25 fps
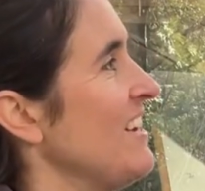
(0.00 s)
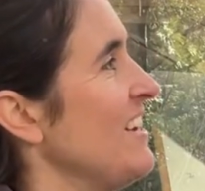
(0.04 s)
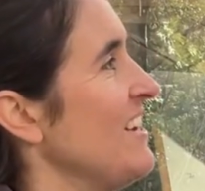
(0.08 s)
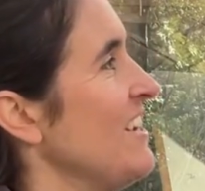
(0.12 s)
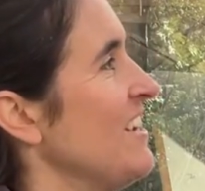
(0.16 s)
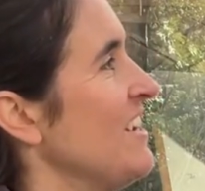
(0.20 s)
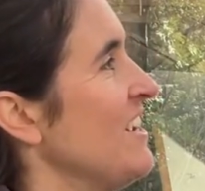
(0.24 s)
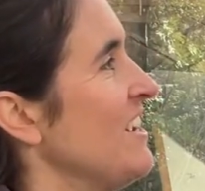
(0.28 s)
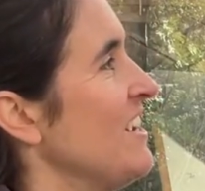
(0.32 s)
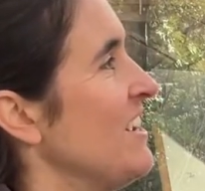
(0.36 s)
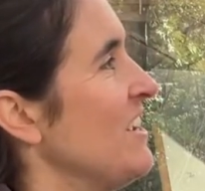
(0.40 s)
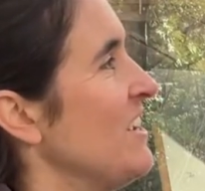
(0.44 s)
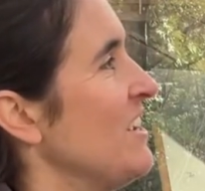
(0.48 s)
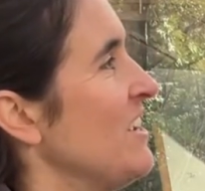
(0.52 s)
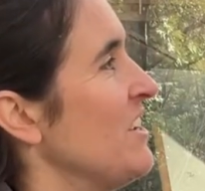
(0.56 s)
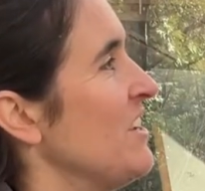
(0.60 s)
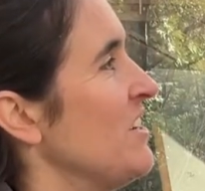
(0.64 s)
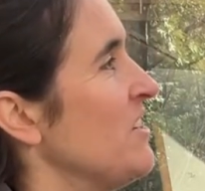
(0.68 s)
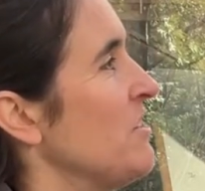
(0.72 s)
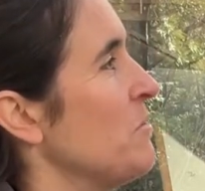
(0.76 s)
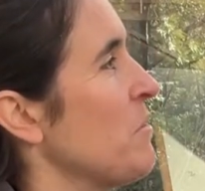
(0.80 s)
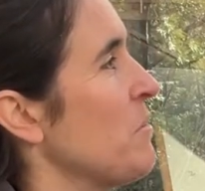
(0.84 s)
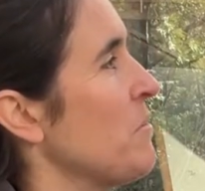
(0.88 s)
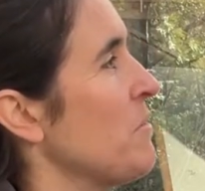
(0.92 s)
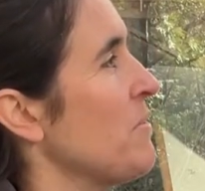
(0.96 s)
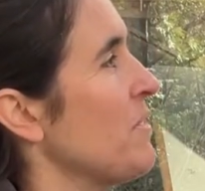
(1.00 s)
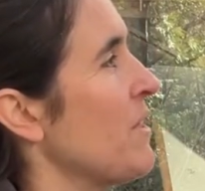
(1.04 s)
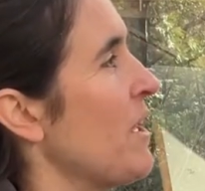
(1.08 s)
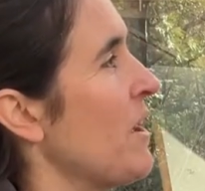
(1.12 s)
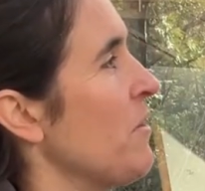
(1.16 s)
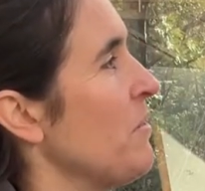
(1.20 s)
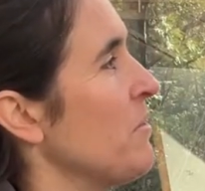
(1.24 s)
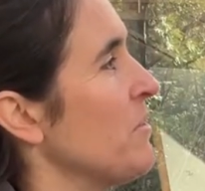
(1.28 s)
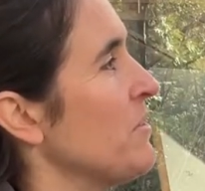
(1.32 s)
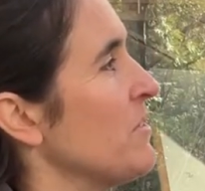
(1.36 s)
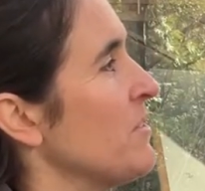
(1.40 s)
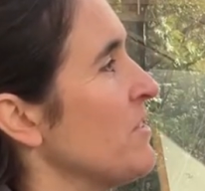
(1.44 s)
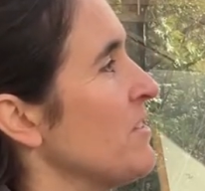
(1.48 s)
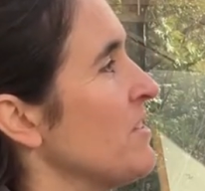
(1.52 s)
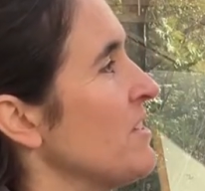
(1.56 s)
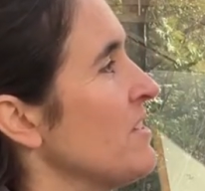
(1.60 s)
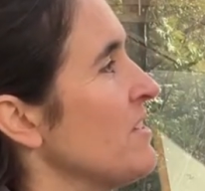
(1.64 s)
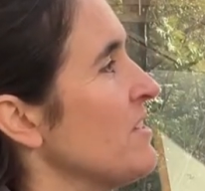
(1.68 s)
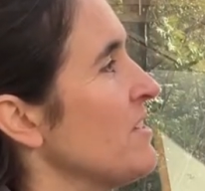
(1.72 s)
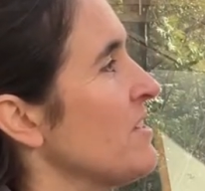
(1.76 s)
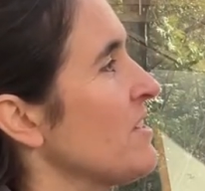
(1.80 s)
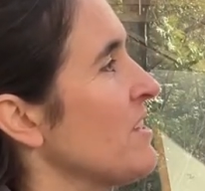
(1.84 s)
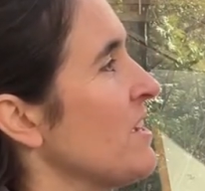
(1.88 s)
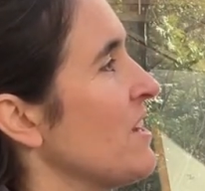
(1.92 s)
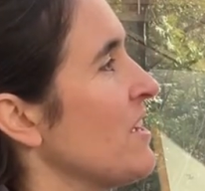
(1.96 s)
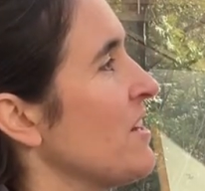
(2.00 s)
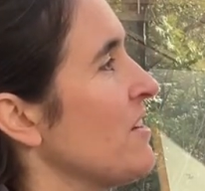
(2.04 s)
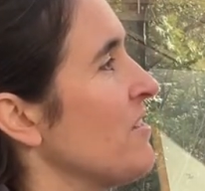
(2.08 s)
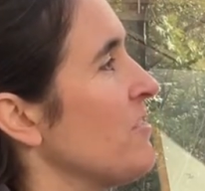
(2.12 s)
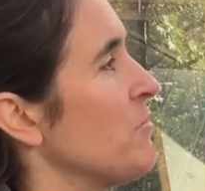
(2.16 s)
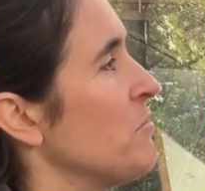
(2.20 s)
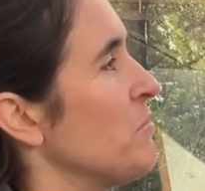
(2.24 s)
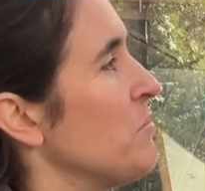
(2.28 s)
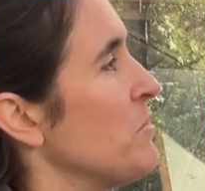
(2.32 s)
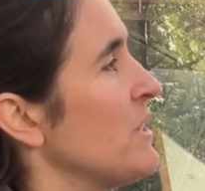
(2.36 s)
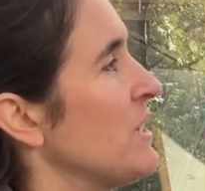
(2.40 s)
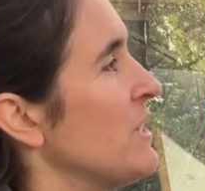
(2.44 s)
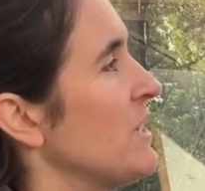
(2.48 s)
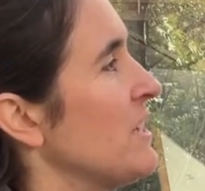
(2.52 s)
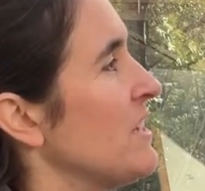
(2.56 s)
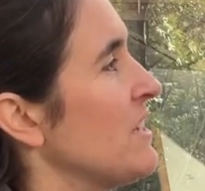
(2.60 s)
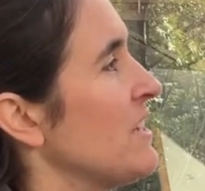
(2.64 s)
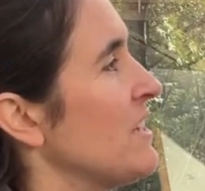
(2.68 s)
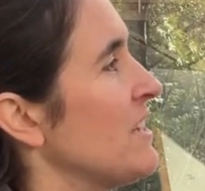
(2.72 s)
Do you remember that was this kind of beak?